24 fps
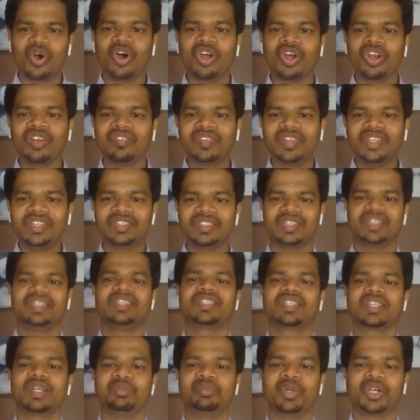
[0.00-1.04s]
all of these
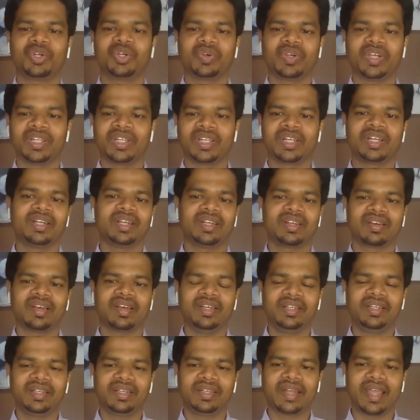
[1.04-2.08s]
things coming together at the
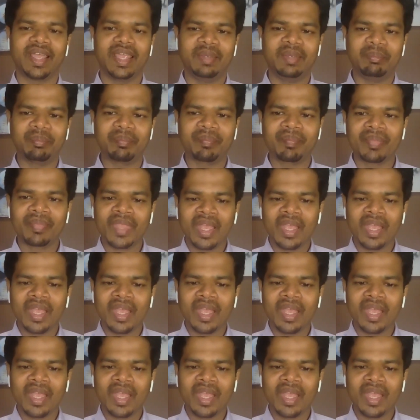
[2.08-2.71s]
right time.